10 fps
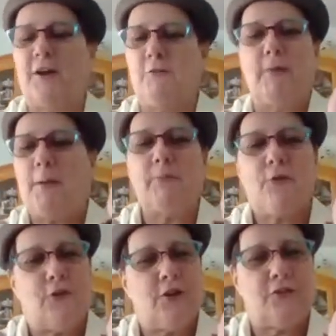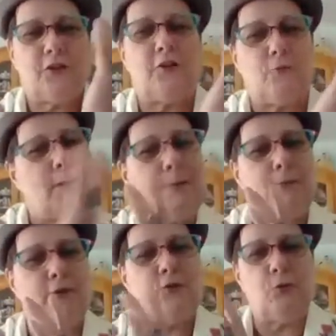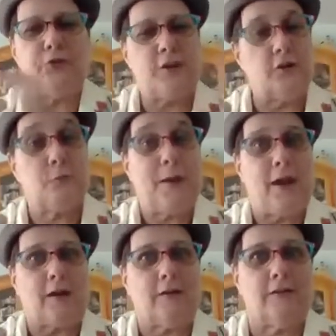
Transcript: I, I remembered, I not remember two seconds back.